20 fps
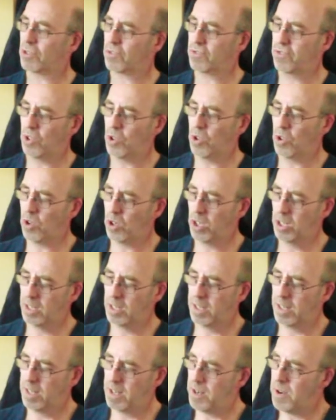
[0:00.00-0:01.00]
for
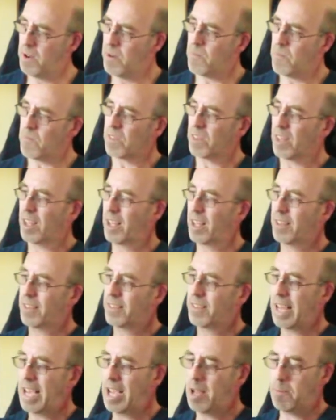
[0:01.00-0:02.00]

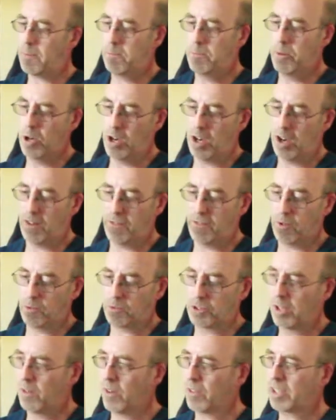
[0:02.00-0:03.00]
that, but I
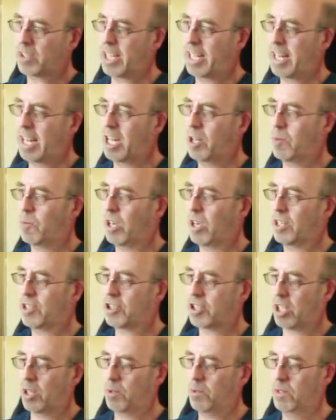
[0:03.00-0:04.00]
thought I'll get it anyway,
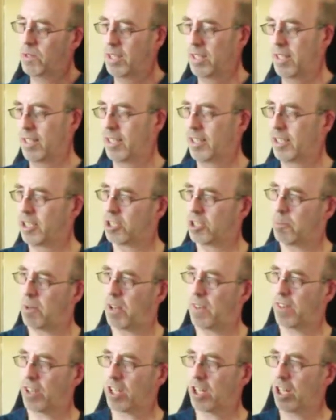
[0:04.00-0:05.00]
so it's a bit
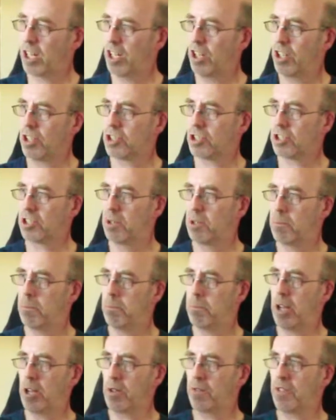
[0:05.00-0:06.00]
of a glass
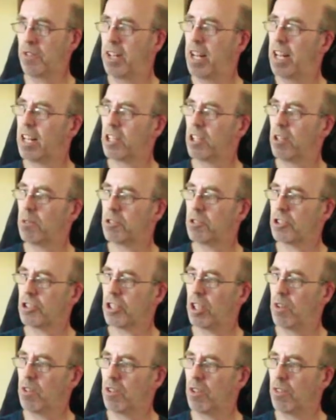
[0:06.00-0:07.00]
panel for the helicopter,
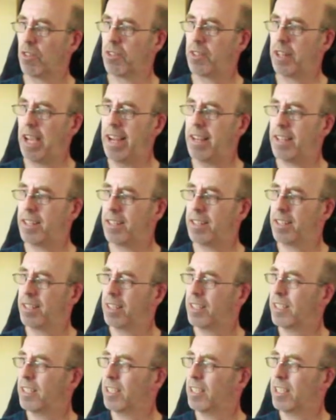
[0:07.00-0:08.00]
so I've got that.
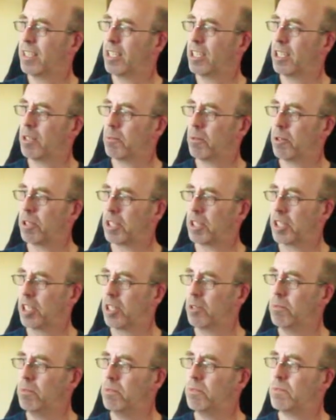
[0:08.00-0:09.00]
Pretty
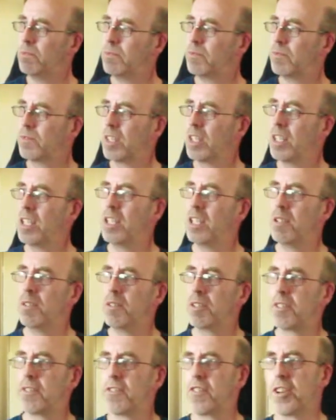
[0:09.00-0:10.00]
cool.
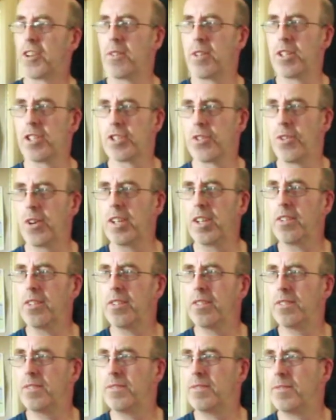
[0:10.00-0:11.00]
With the figure inside.
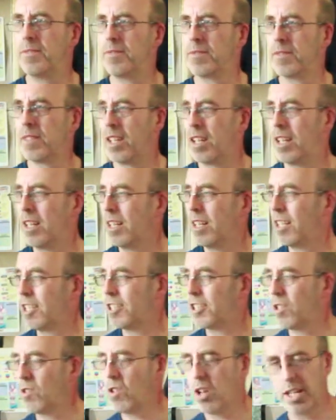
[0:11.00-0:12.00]

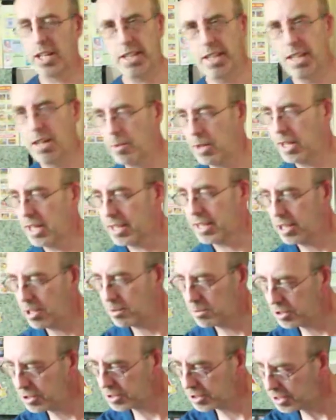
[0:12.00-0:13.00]
Do like the old
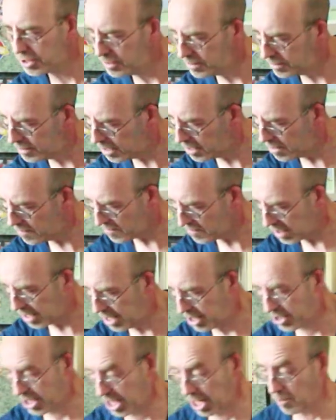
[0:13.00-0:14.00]
helicopters.
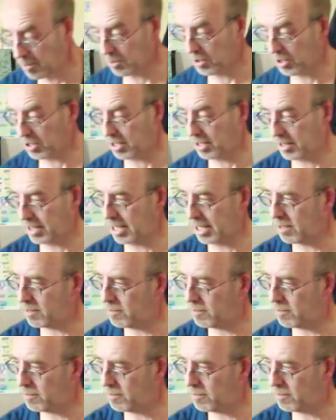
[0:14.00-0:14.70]
There's a couple you can get.